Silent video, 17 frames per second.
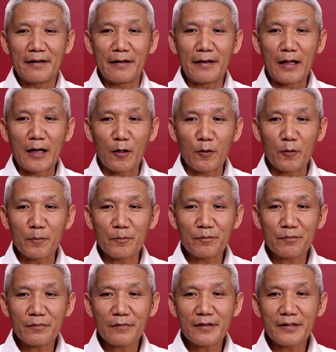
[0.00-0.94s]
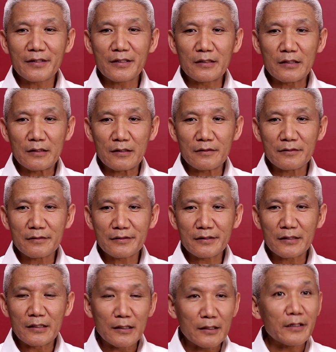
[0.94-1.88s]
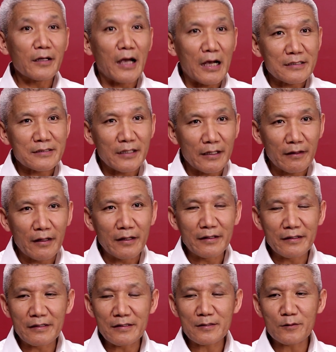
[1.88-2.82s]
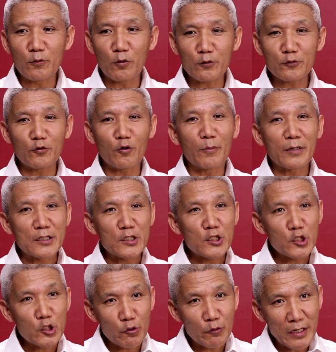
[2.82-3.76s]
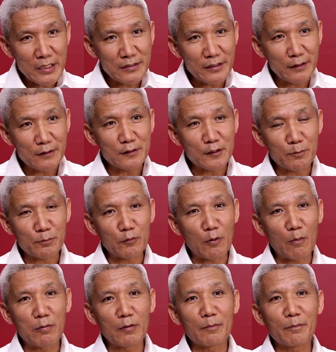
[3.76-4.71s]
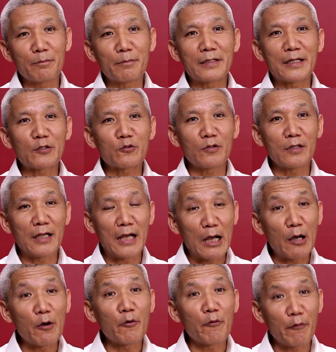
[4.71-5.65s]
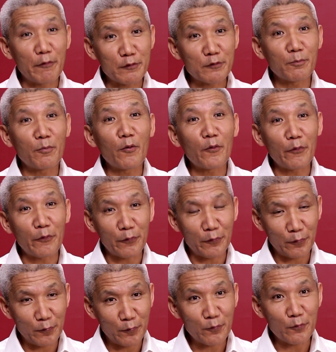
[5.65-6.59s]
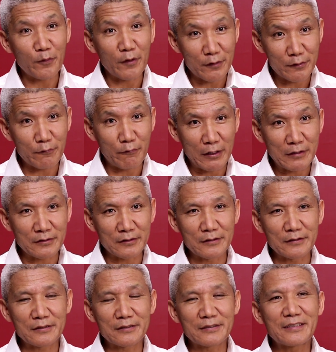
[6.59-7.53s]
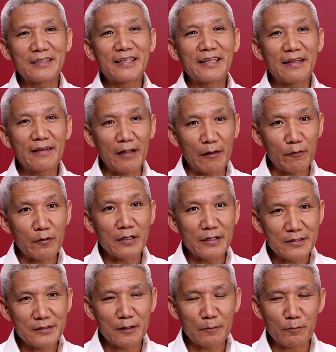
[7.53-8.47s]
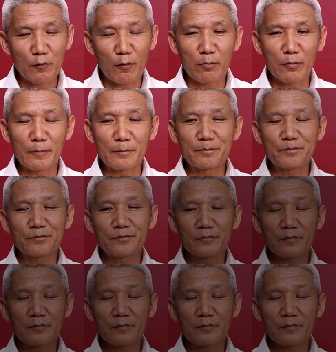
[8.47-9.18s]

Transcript: Now, earlier I said that it is not so much stress that is the problem, but actually our response to the stresses that really is the problem.